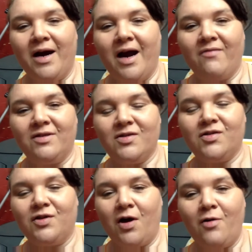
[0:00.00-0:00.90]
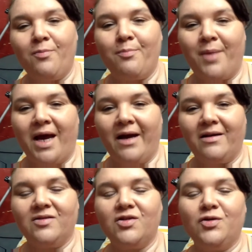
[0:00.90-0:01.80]
have to start back
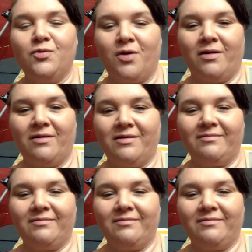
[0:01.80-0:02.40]
to work.